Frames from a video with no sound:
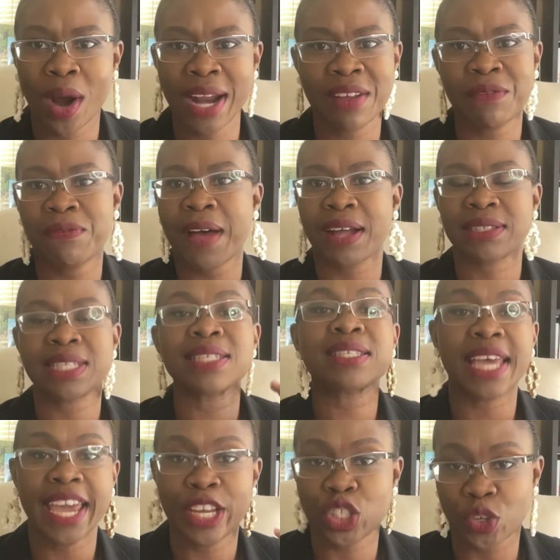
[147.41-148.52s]
And in fact, since
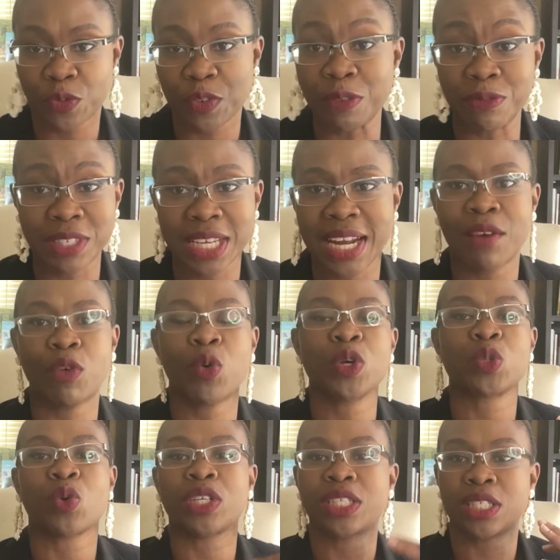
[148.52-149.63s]
the age of 15, I've
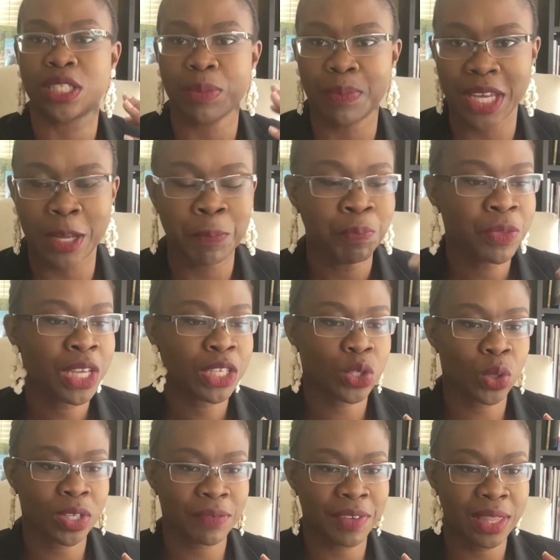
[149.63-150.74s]
always wanted to be
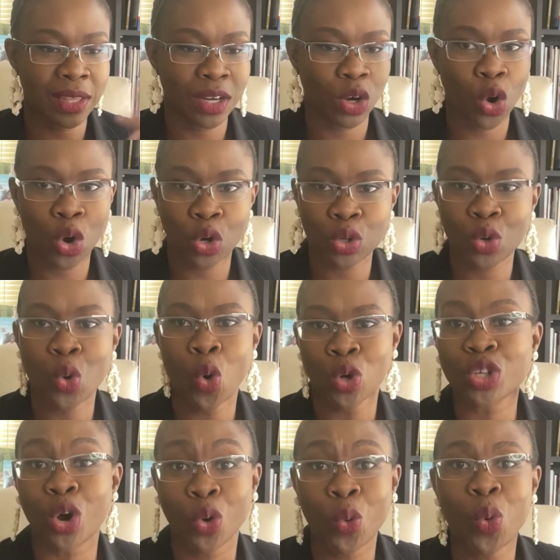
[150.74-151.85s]
sort of in the
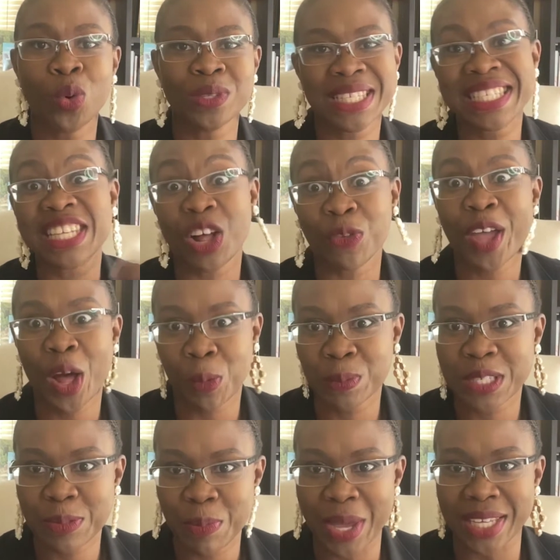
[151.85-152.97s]
quote unquote self-help
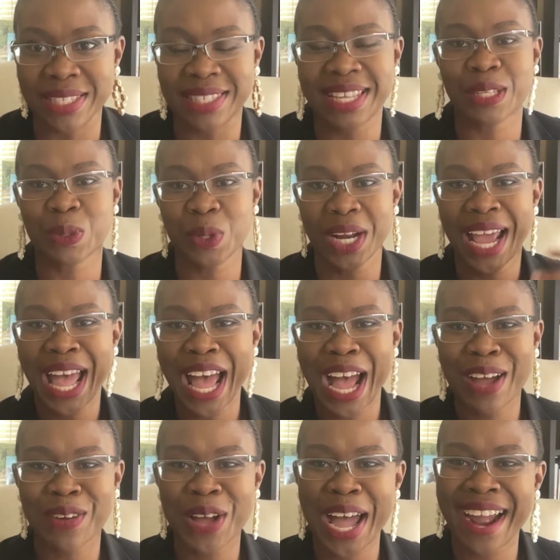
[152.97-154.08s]
space. That's what
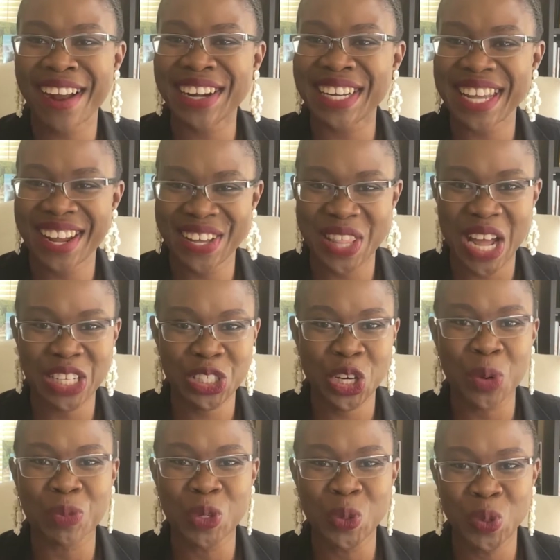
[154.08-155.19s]
I hardly hear that
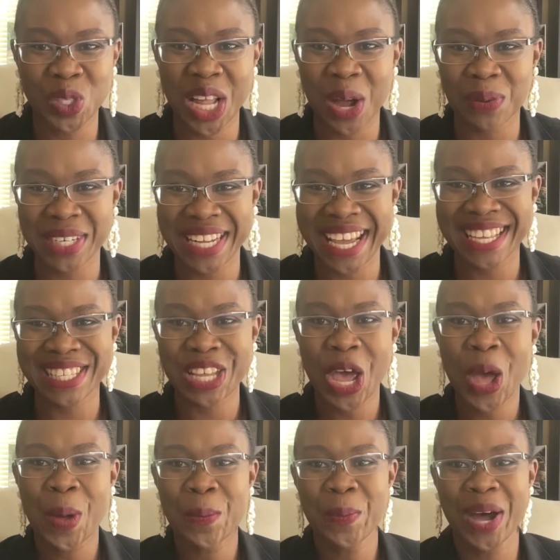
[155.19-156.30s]
term used nowadays,
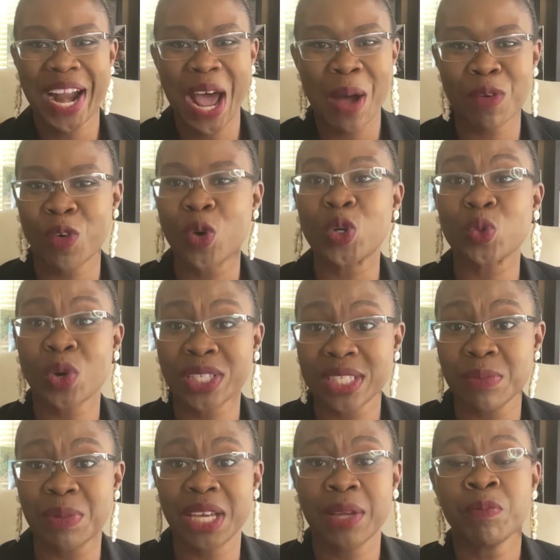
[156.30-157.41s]
but I always wanted
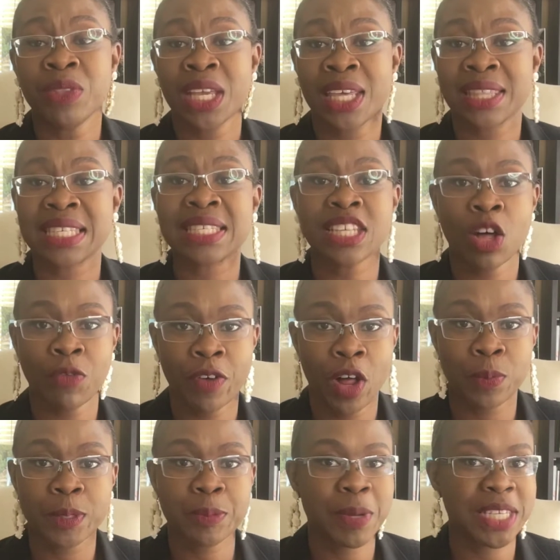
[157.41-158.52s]
to be in the
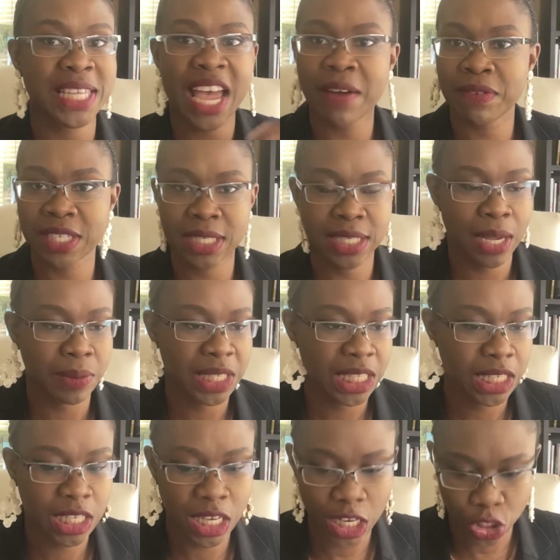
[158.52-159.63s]
self-help space ever since I was a
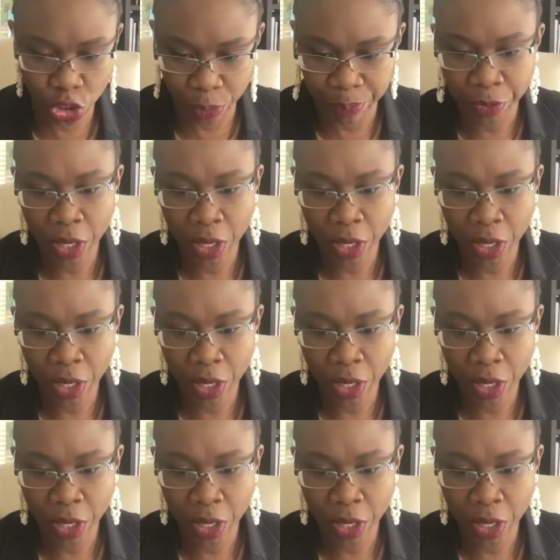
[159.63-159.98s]
teenager.